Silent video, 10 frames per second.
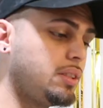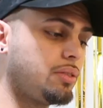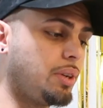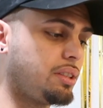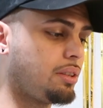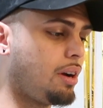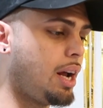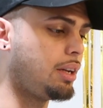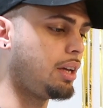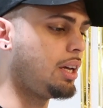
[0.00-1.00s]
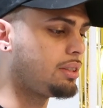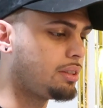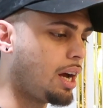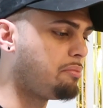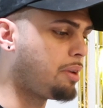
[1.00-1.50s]
This restaurant is
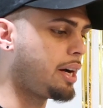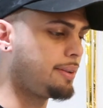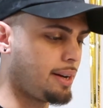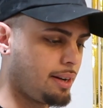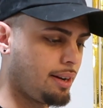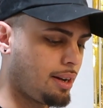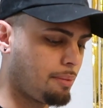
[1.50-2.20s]
not bad, and